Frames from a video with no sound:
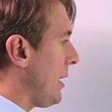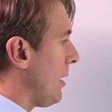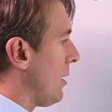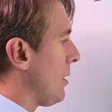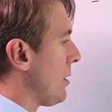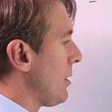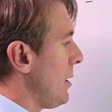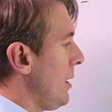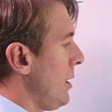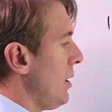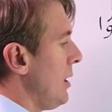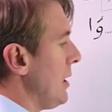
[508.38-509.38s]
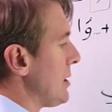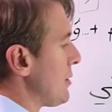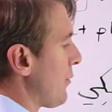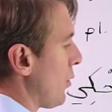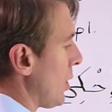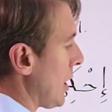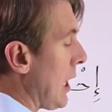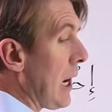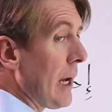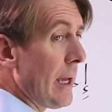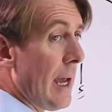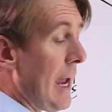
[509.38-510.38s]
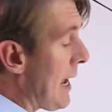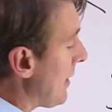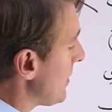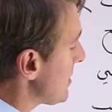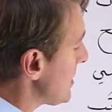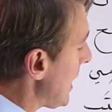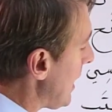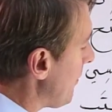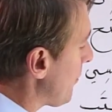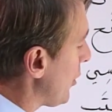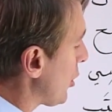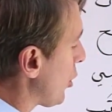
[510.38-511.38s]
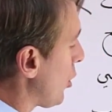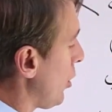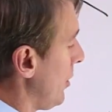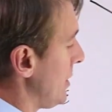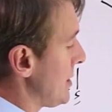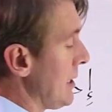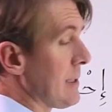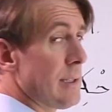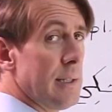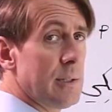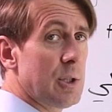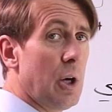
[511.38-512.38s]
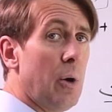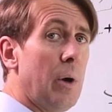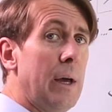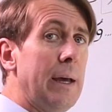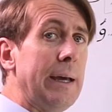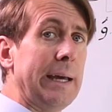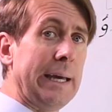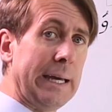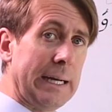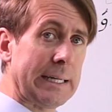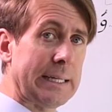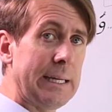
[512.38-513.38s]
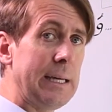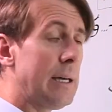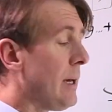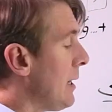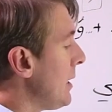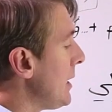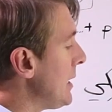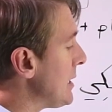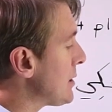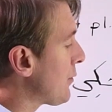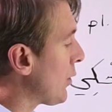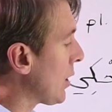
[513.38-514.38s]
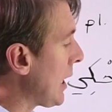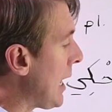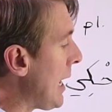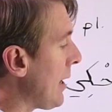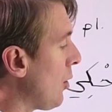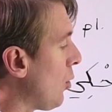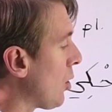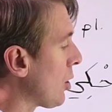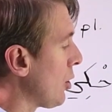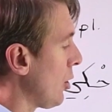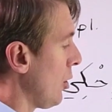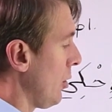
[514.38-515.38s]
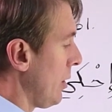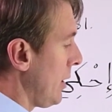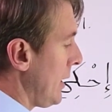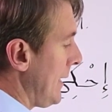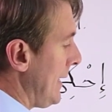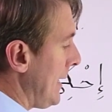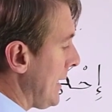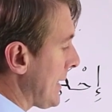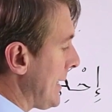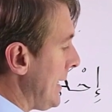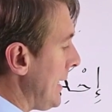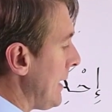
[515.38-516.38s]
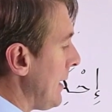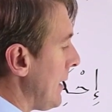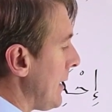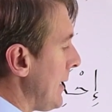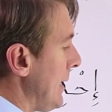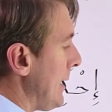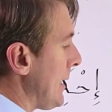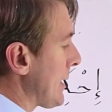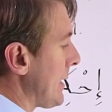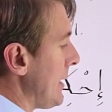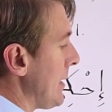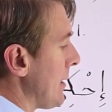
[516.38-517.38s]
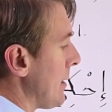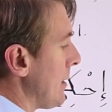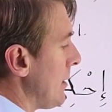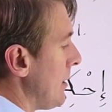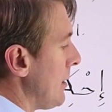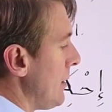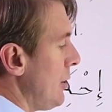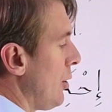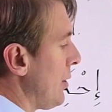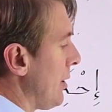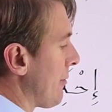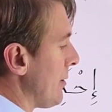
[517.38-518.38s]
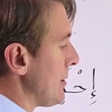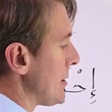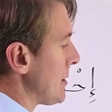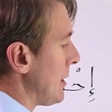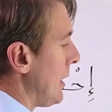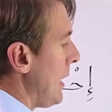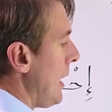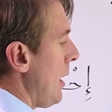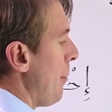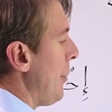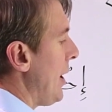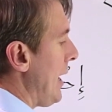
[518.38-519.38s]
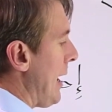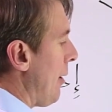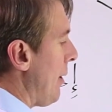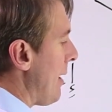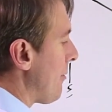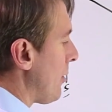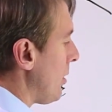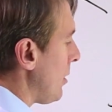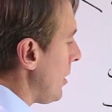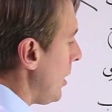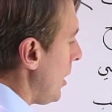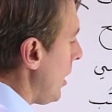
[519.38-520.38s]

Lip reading: here, it's for a guy. And the same for the girl in this instance. So ihki is for a guy or a girl. Ihki, ihki. No difference. But however,